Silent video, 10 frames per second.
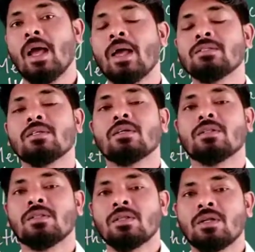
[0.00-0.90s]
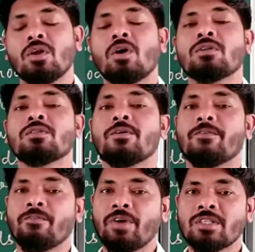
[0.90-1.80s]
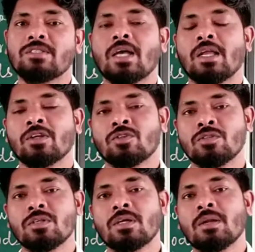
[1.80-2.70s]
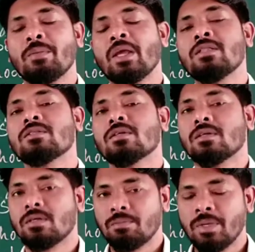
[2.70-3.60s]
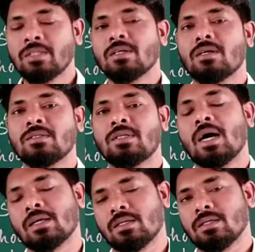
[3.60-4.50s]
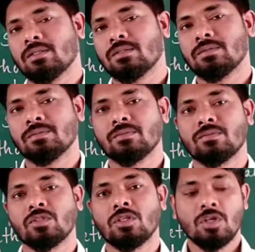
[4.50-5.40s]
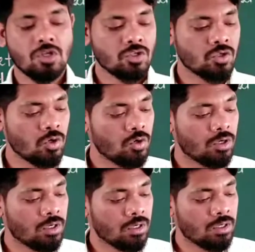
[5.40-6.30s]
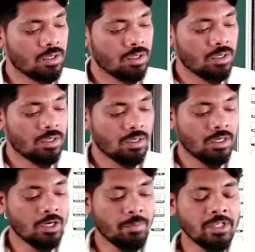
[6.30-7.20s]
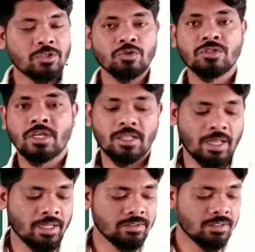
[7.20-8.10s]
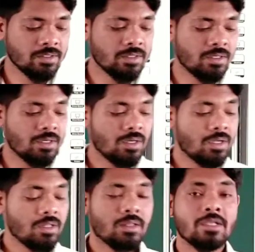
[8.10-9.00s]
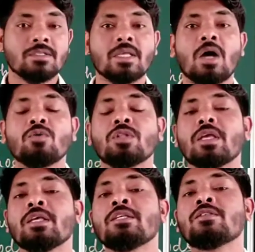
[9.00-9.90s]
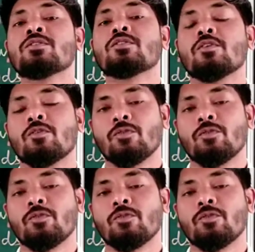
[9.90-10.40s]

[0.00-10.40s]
and the northwest directions remains bit dark. So it means to say that the southeast